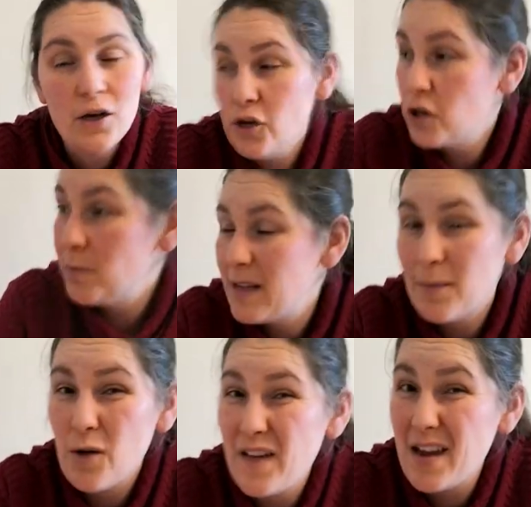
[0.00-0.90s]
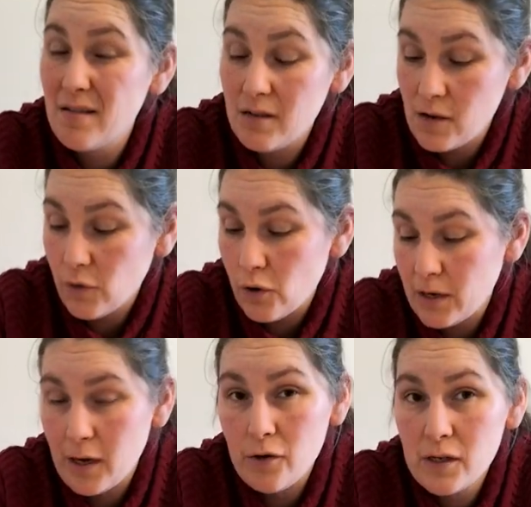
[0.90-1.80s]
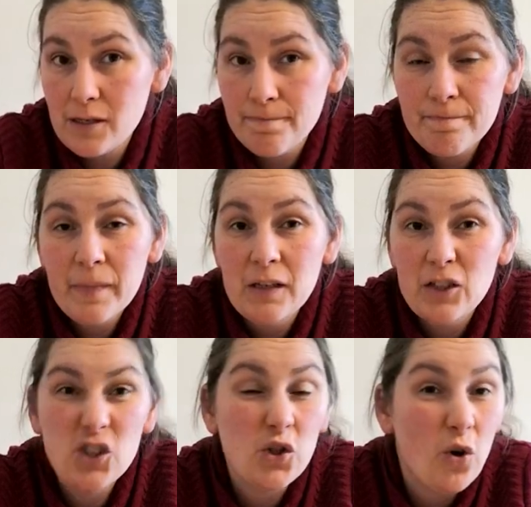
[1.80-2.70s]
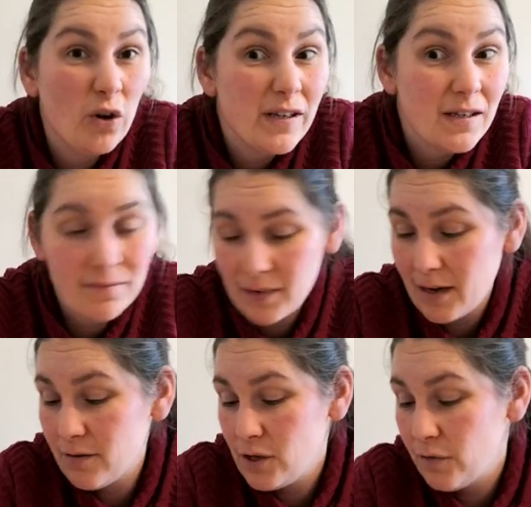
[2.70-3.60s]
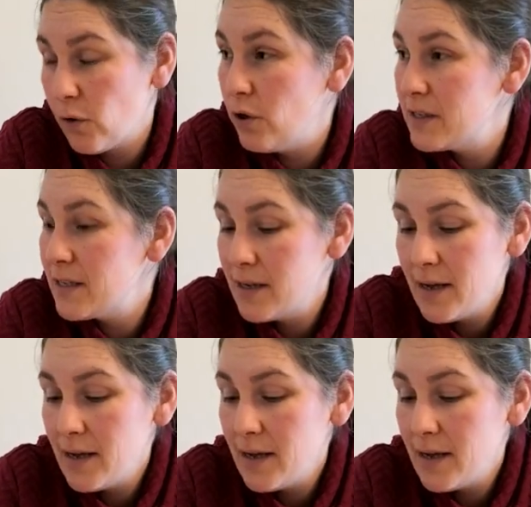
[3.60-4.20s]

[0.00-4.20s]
You could make them out of anything you've got in the house, straws, anything you've got.